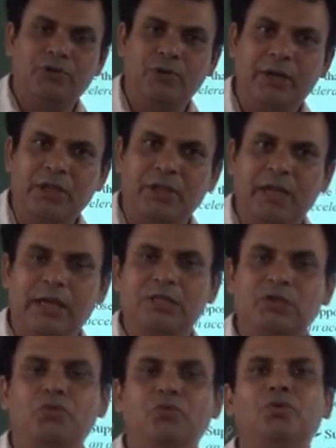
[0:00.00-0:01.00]
actually
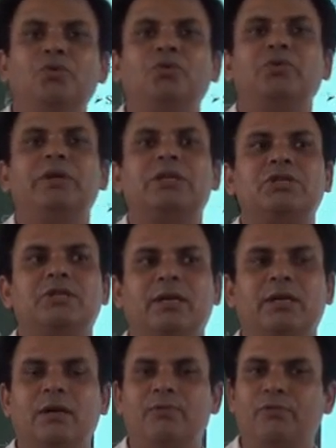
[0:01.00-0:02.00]
there is no
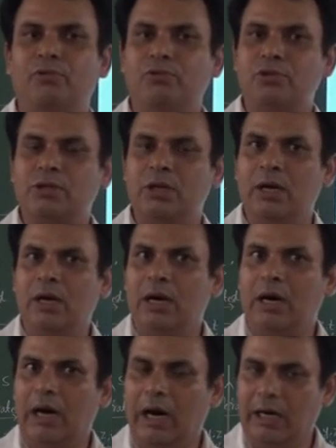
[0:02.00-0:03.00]
external
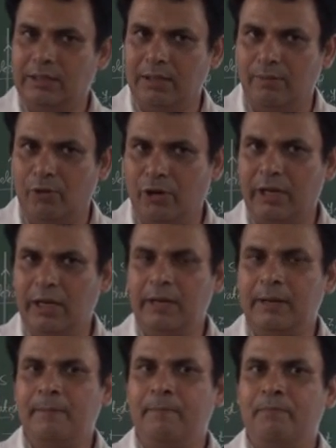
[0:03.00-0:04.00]
force on the
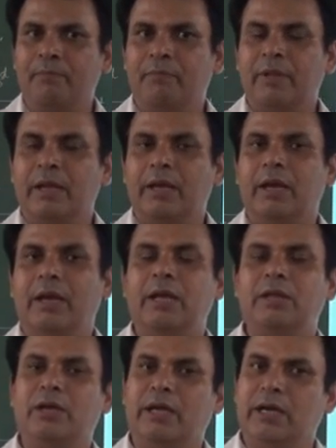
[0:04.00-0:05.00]
body
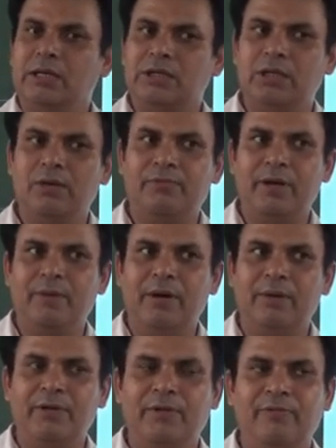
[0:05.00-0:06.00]
in the inertial
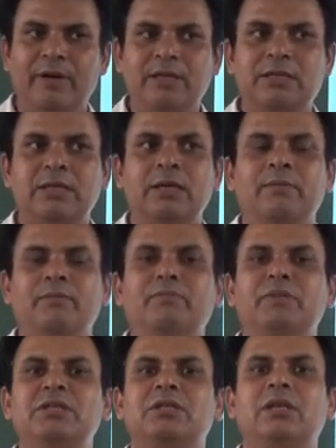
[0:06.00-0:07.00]
frame of reference,
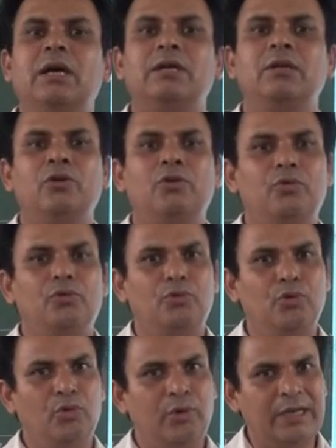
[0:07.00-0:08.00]
means that
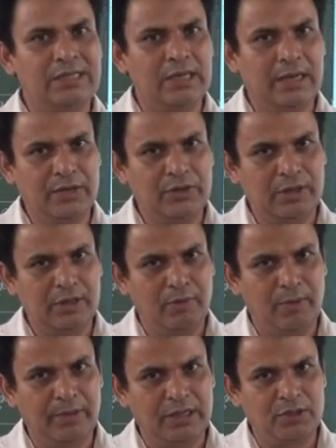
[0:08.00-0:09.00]
no
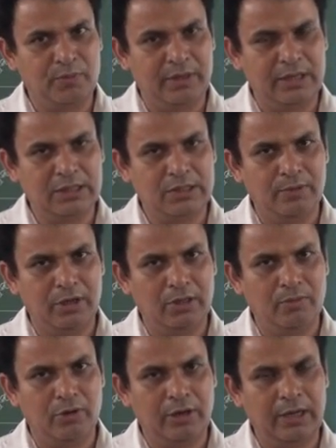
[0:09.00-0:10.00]
acceleration will be
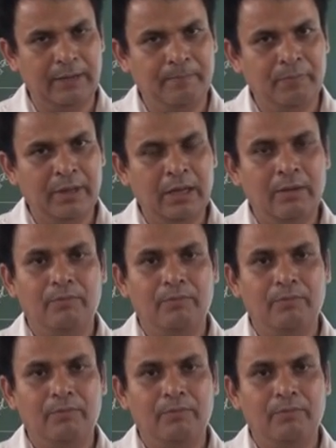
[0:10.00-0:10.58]
experienced by the body.